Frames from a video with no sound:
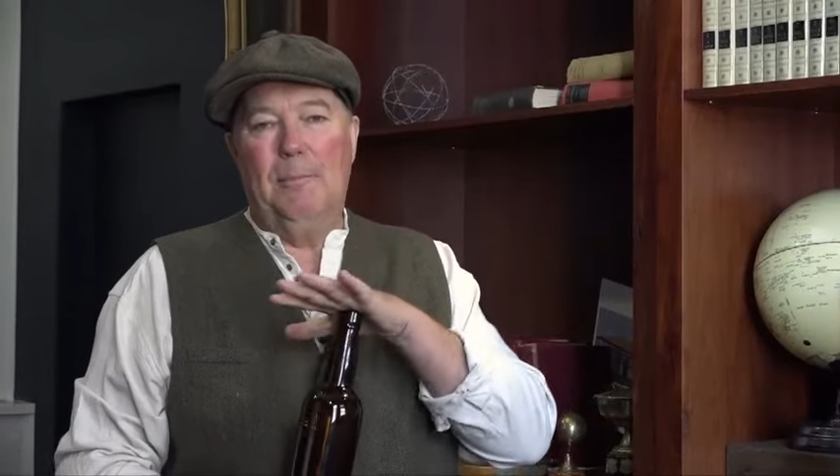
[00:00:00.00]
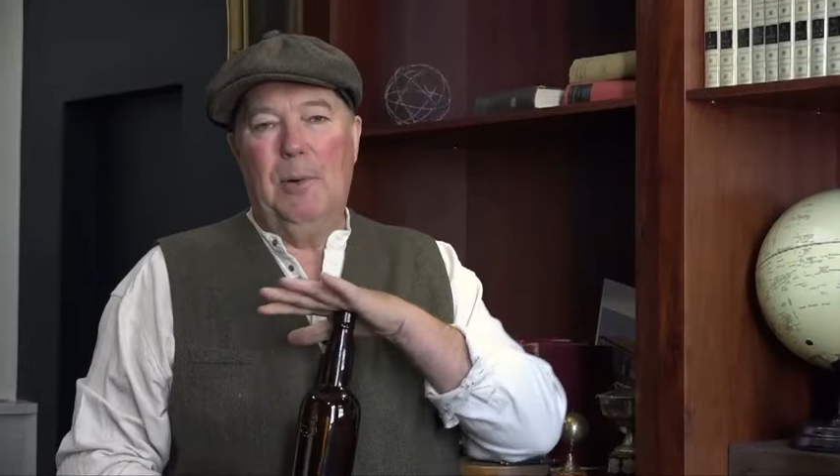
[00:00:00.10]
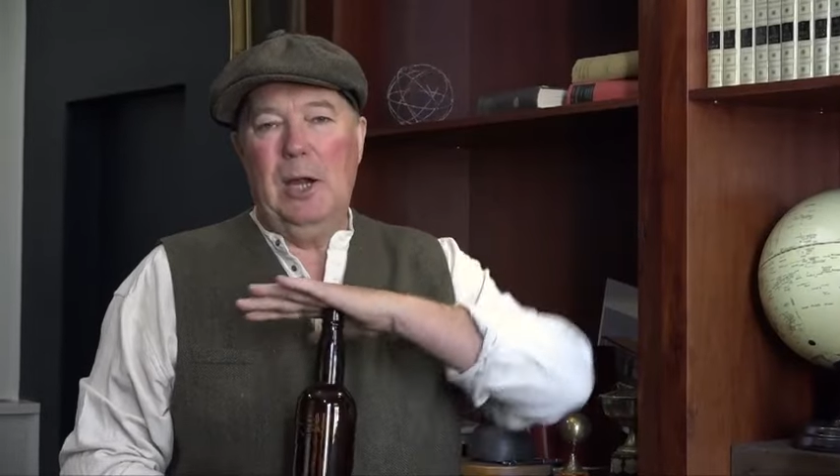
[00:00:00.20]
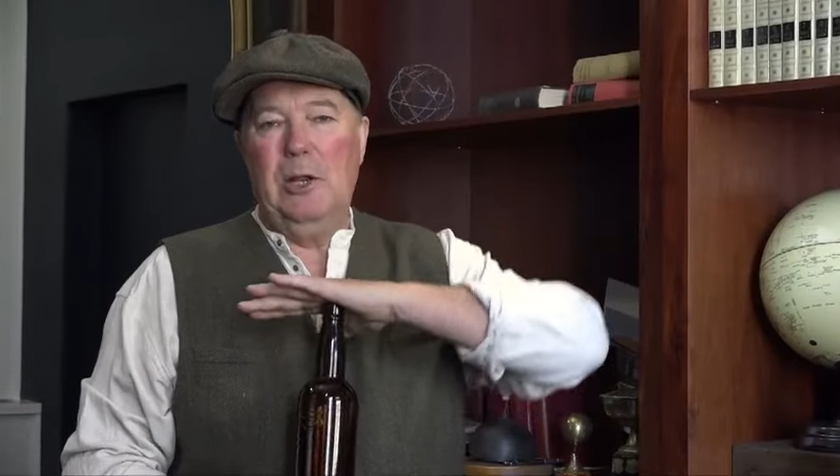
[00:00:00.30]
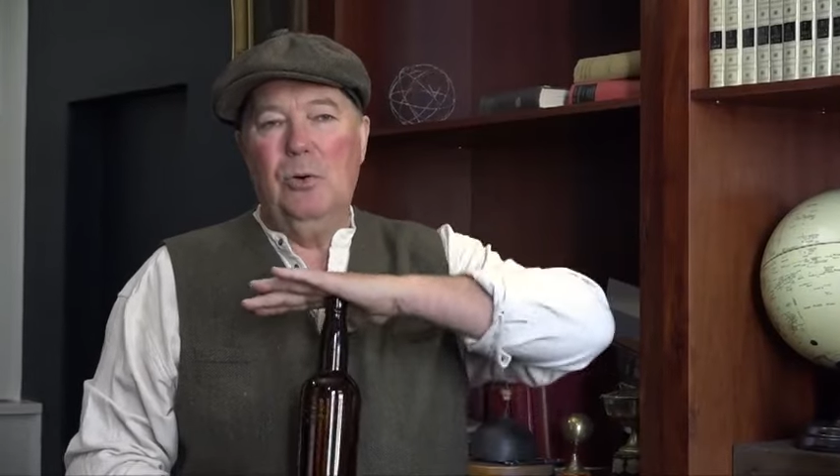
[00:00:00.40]

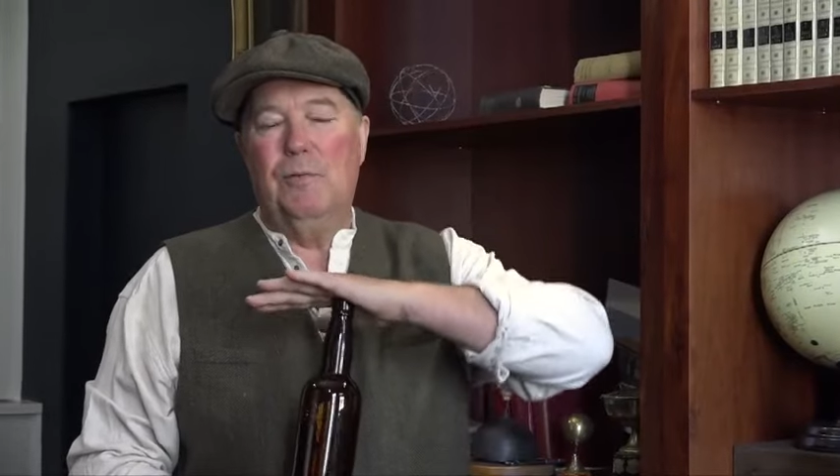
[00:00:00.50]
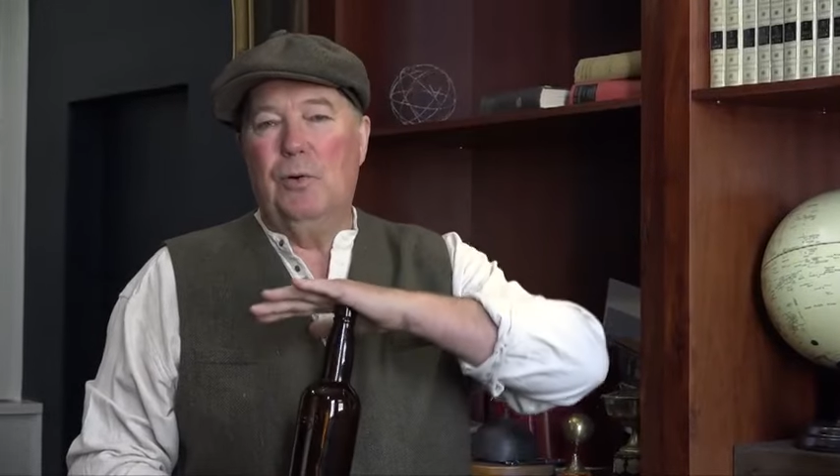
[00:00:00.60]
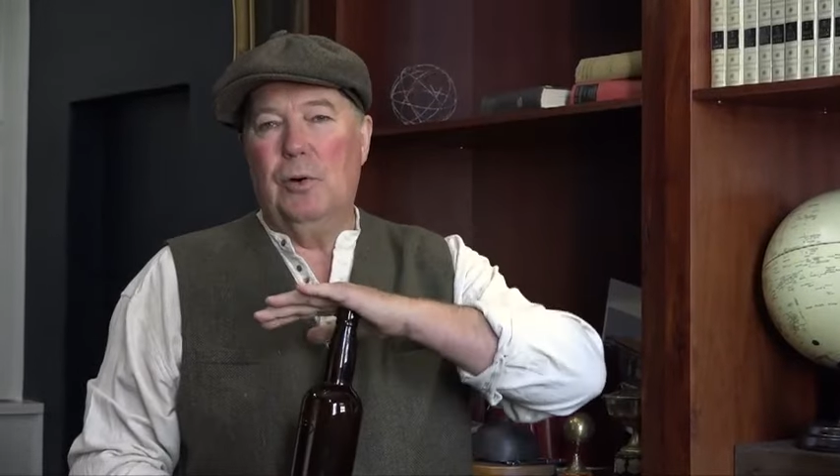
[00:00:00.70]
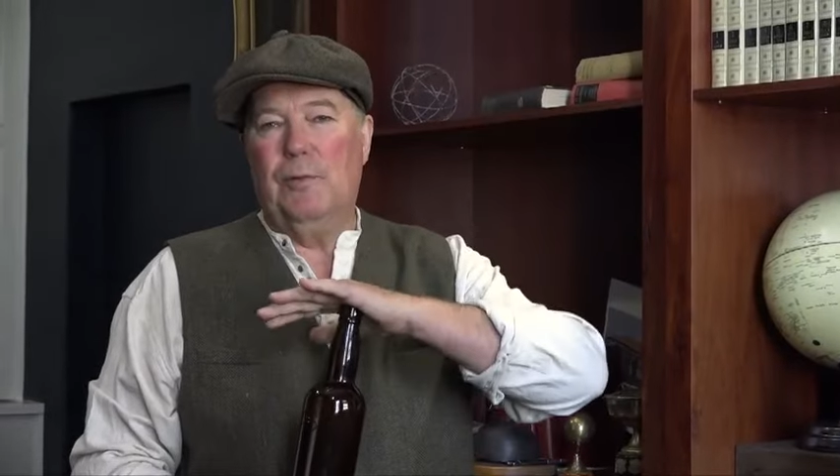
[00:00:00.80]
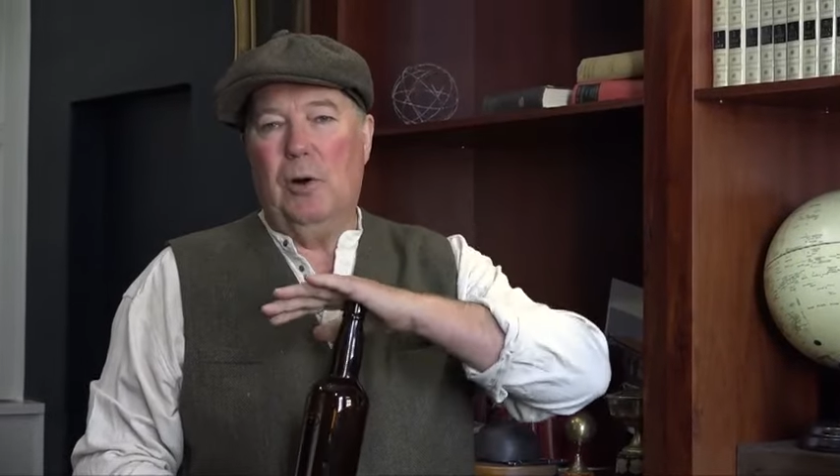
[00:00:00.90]
Brandy or
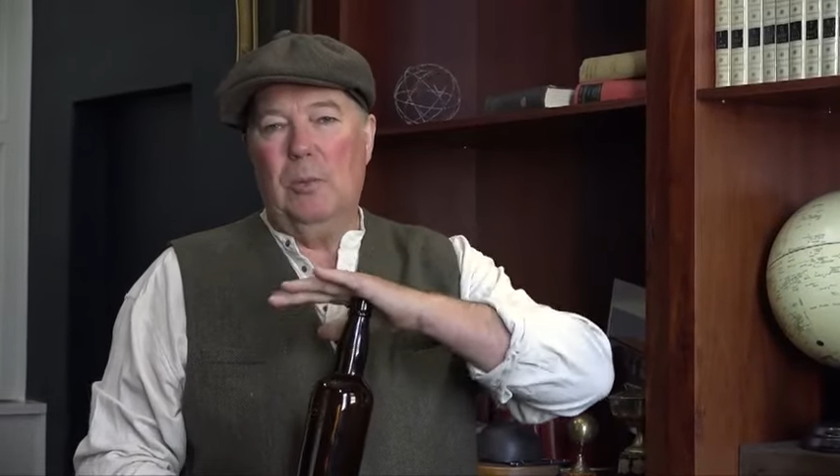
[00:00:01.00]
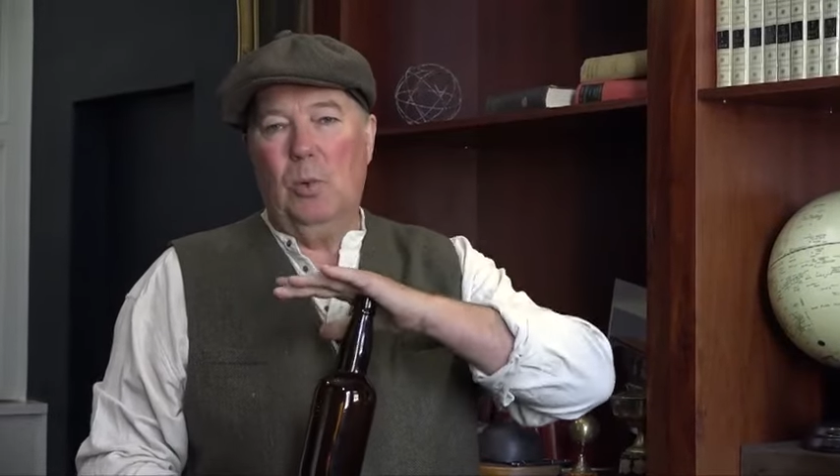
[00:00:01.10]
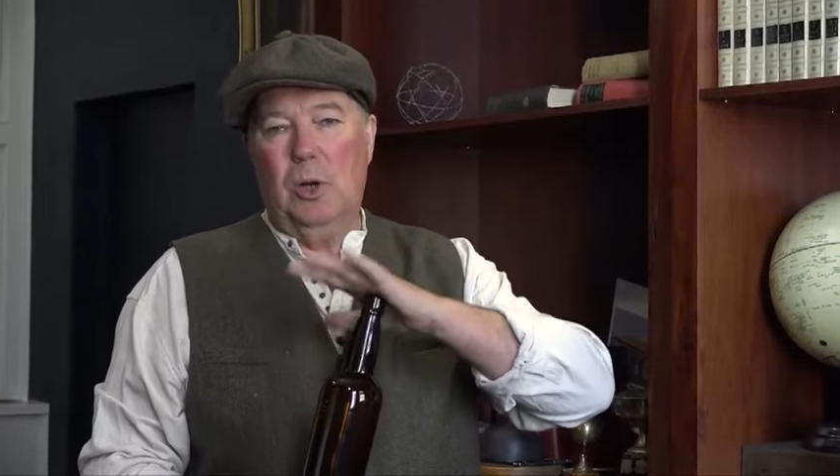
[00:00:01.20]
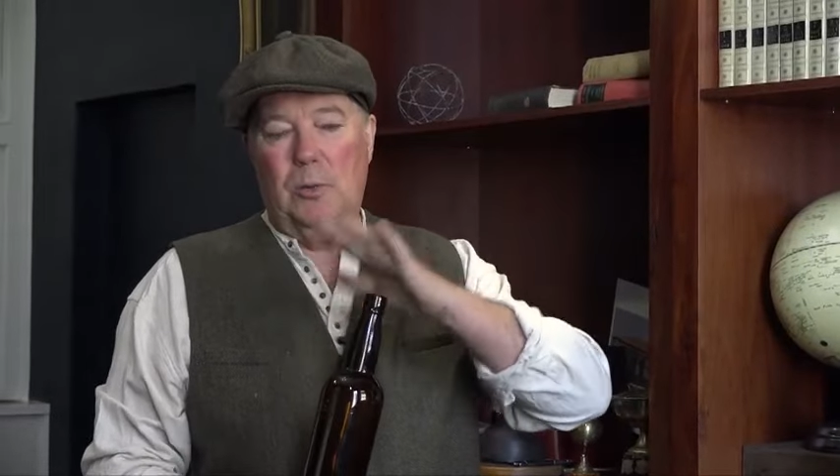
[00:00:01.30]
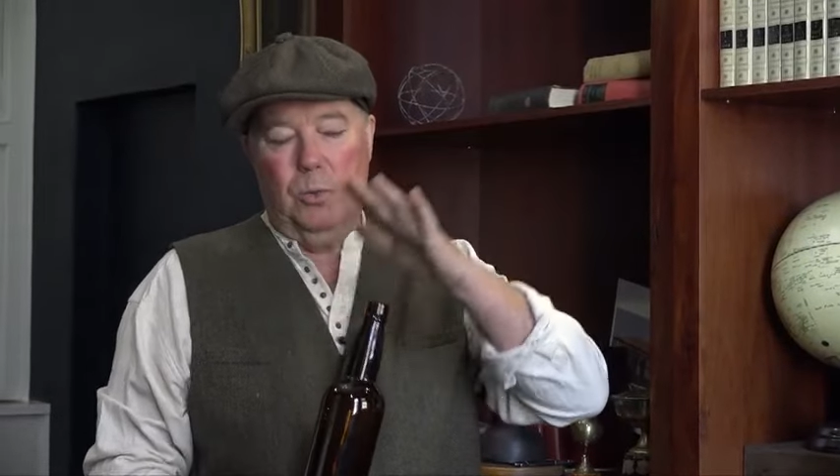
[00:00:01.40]
fortified wine